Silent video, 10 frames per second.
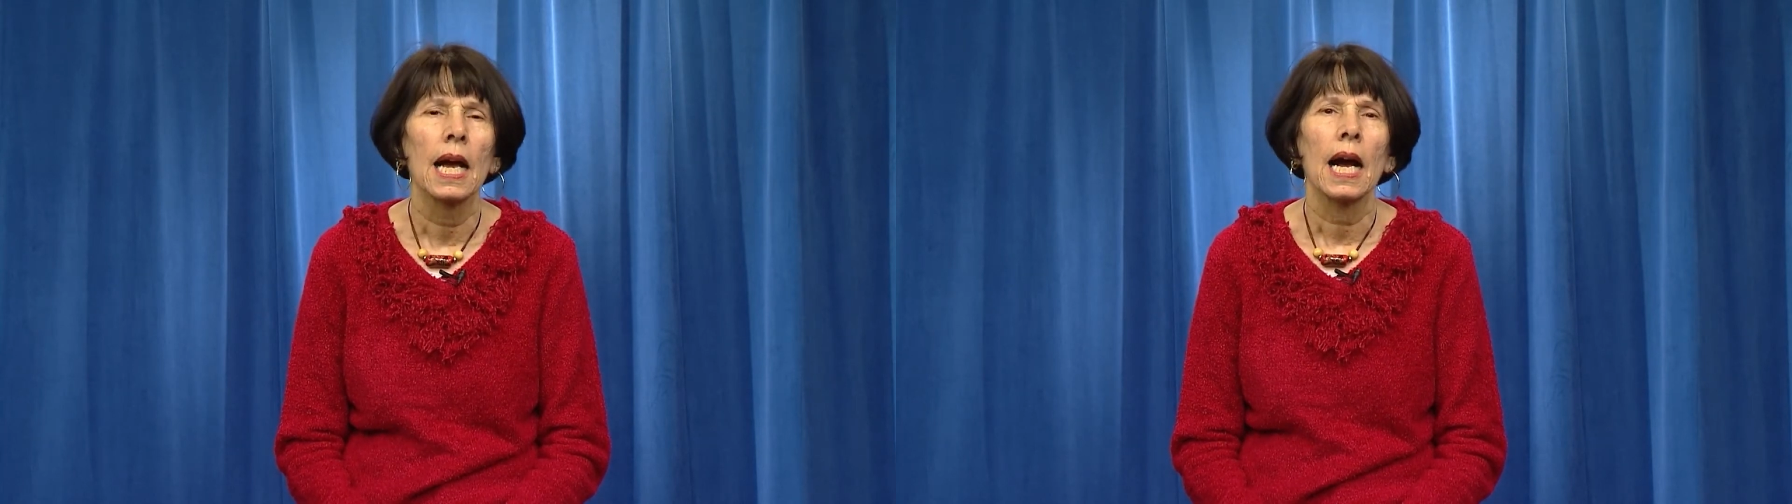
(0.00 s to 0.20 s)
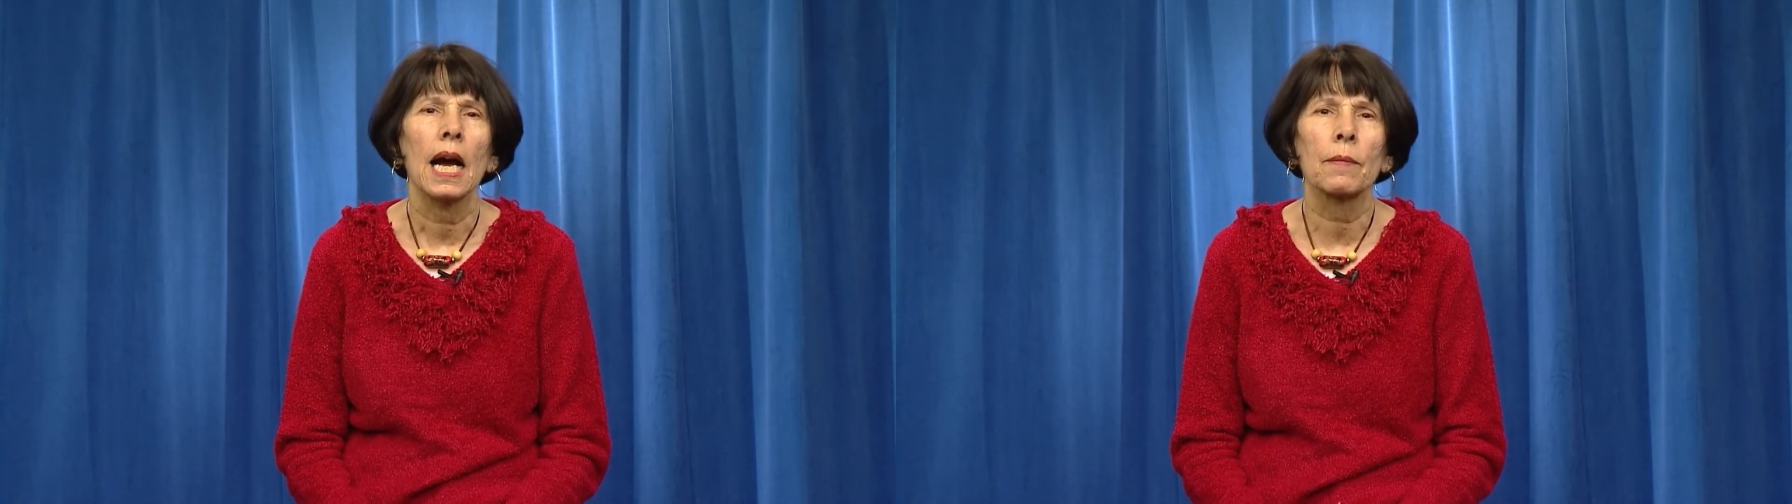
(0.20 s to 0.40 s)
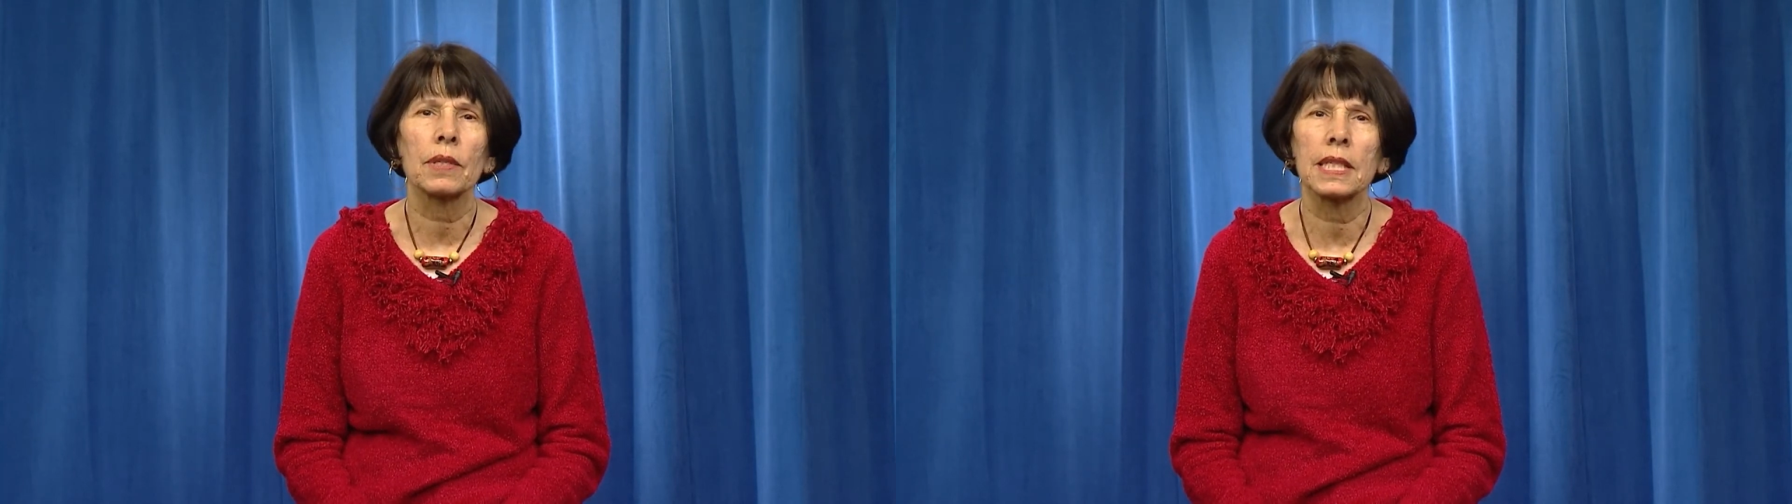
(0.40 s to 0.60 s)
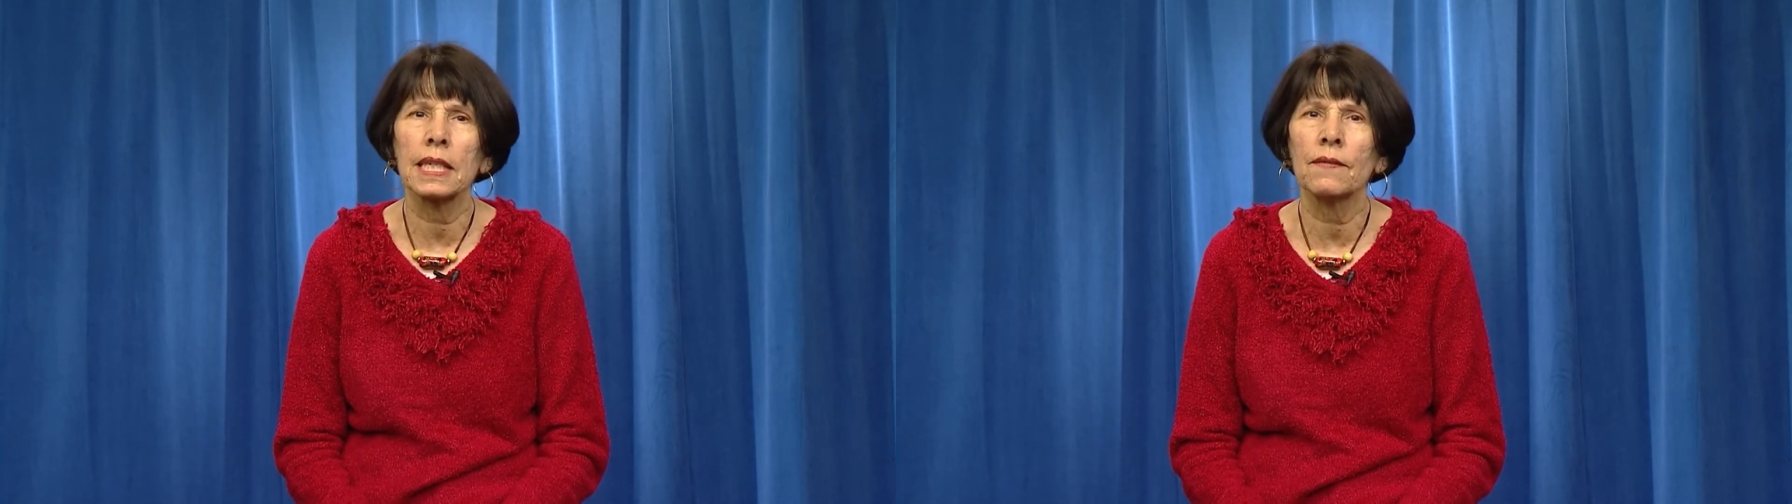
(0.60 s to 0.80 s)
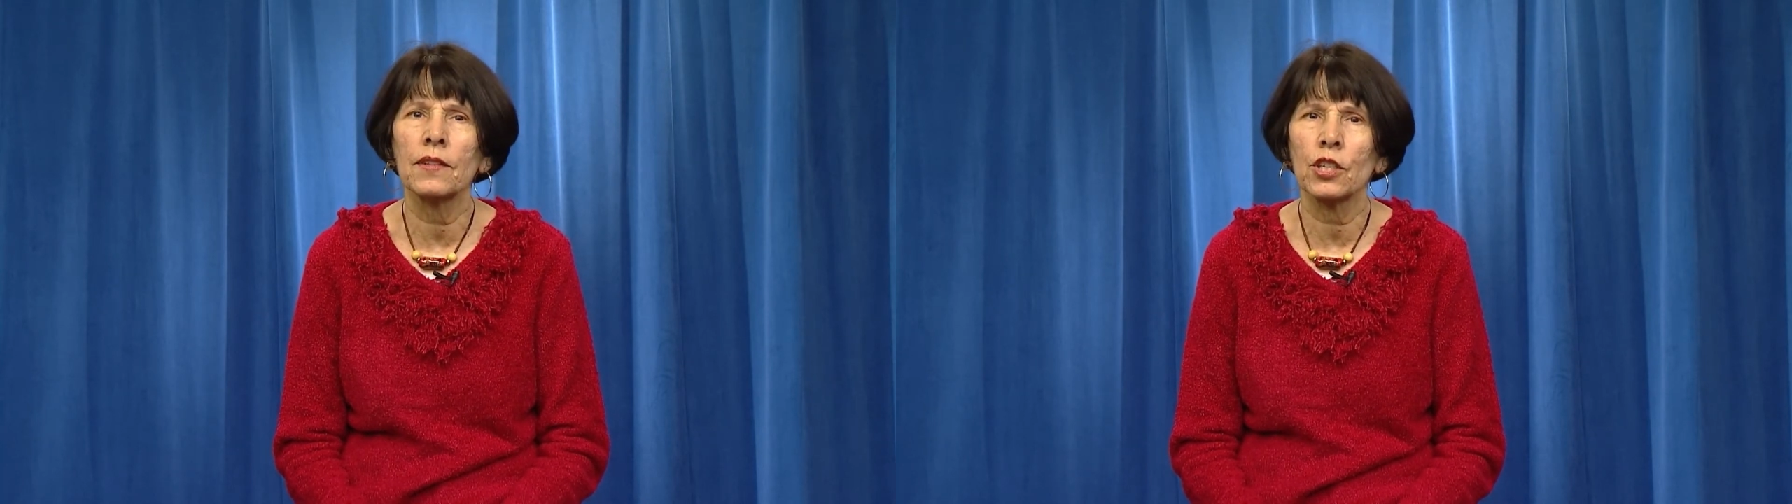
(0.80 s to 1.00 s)
I
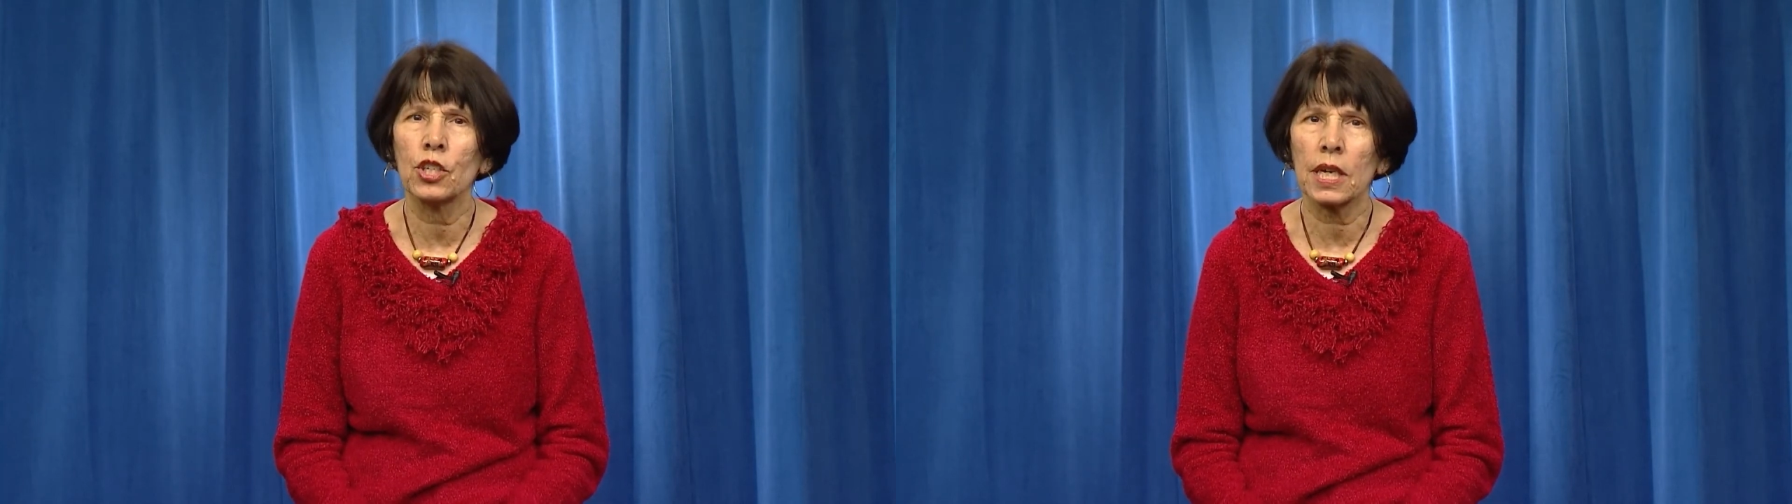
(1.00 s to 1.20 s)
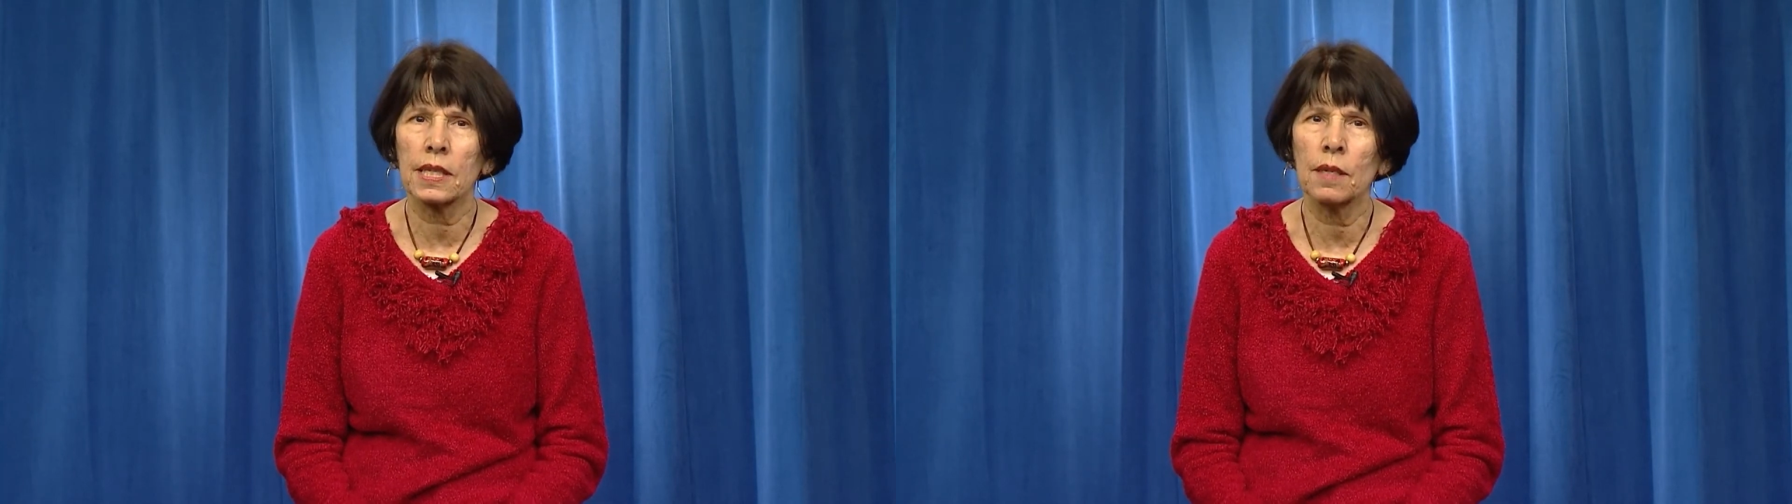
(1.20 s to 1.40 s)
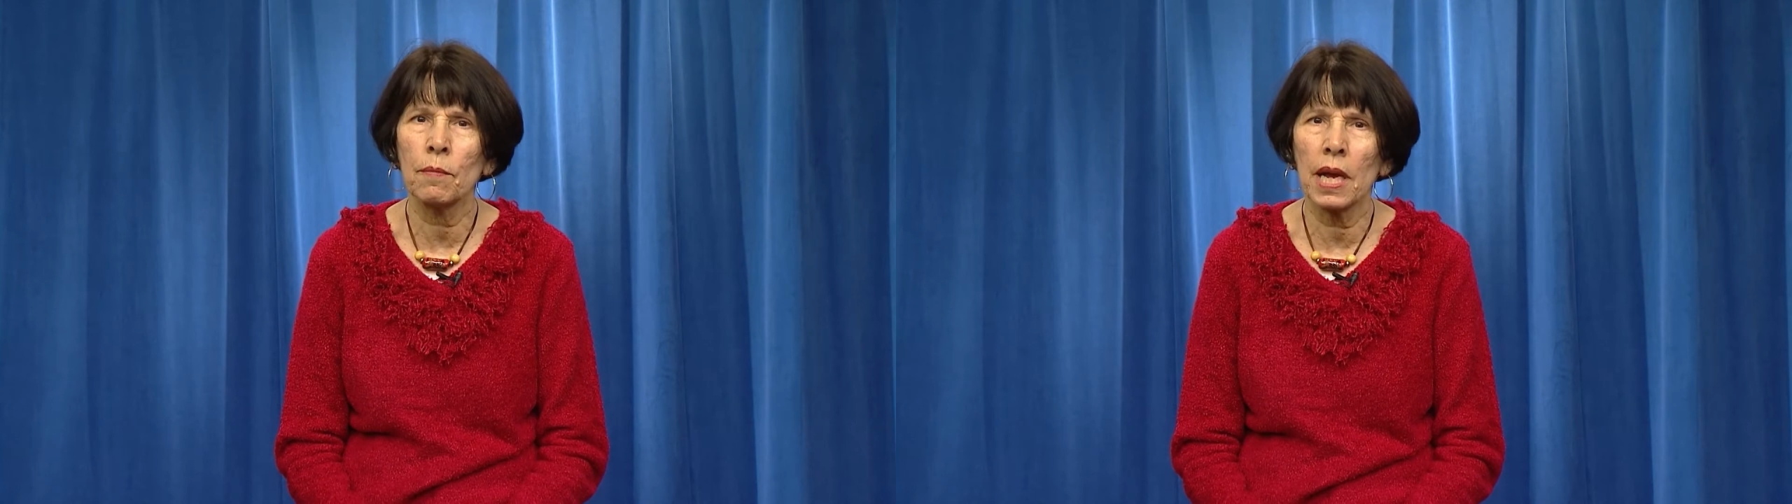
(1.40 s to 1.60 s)
believe in the checks and